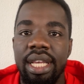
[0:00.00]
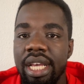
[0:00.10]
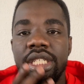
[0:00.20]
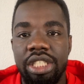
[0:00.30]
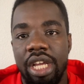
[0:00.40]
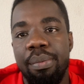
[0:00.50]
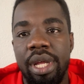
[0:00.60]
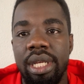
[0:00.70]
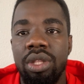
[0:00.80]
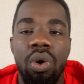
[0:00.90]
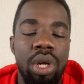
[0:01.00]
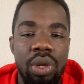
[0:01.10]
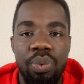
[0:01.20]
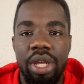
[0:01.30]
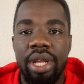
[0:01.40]
in Germany the only
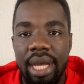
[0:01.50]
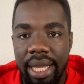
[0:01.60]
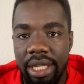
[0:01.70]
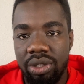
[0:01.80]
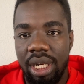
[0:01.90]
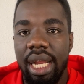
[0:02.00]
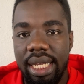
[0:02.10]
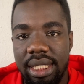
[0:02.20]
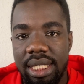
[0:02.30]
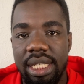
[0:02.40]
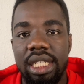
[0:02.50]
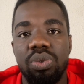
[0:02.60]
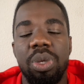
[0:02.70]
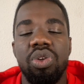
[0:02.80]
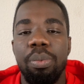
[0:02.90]
way you can get your license is
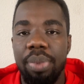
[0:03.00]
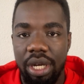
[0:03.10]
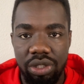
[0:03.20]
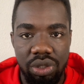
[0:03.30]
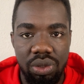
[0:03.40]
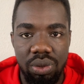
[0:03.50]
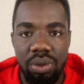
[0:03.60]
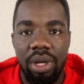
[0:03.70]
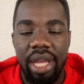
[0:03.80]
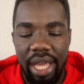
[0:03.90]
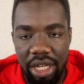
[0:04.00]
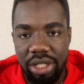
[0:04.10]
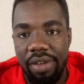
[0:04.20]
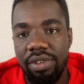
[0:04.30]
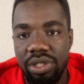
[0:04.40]
when you pass through a
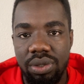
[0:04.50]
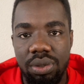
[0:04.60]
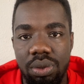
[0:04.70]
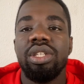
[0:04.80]
driving school.